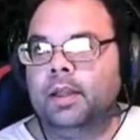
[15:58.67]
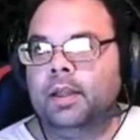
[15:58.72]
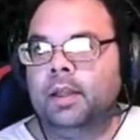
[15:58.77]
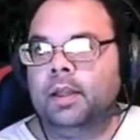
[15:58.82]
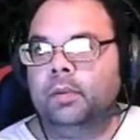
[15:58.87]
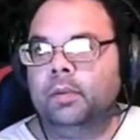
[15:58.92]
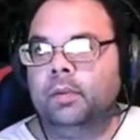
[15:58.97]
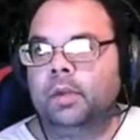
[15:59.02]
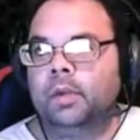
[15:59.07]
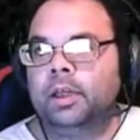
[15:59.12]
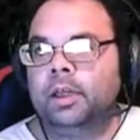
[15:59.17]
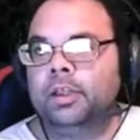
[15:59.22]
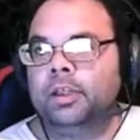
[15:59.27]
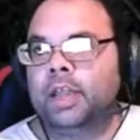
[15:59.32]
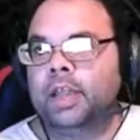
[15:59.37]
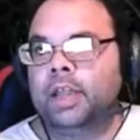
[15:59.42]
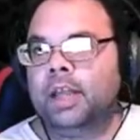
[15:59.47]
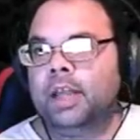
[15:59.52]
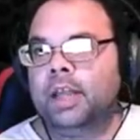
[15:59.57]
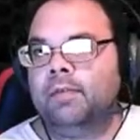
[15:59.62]
then we're going to
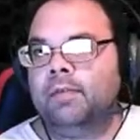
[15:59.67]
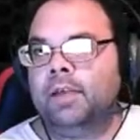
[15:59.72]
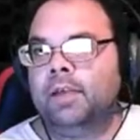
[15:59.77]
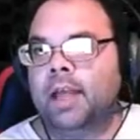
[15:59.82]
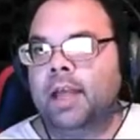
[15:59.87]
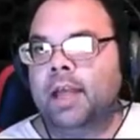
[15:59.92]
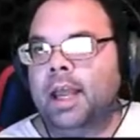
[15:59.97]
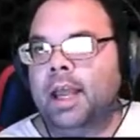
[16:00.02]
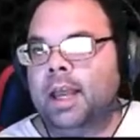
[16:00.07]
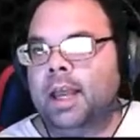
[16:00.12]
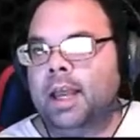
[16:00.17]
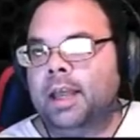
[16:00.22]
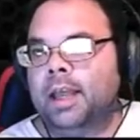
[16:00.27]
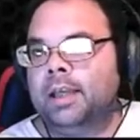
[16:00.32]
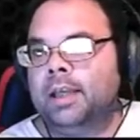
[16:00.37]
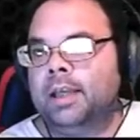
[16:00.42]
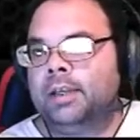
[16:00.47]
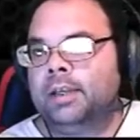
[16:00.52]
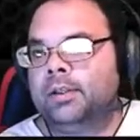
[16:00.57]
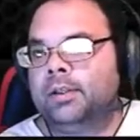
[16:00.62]
save it
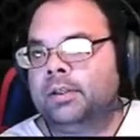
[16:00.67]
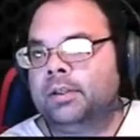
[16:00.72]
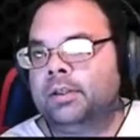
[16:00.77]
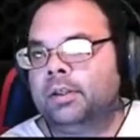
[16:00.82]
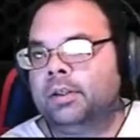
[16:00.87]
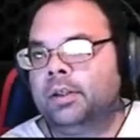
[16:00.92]
as